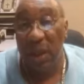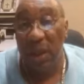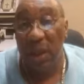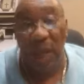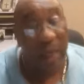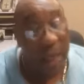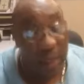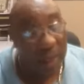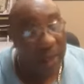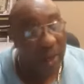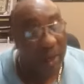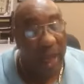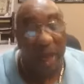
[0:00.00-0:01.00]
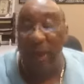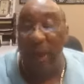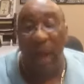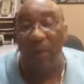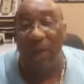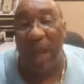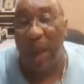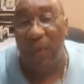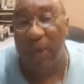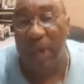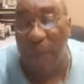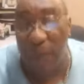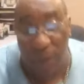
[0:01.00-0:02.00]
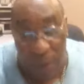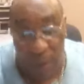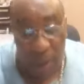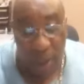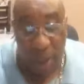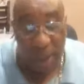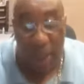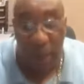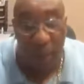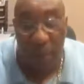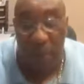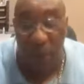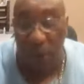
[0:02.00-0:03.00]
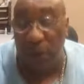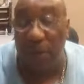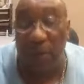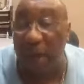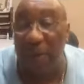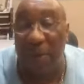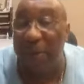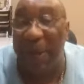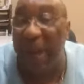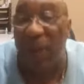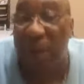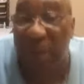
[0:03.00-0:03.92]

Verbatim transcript: Now that that that that that that would that would multiply, but that would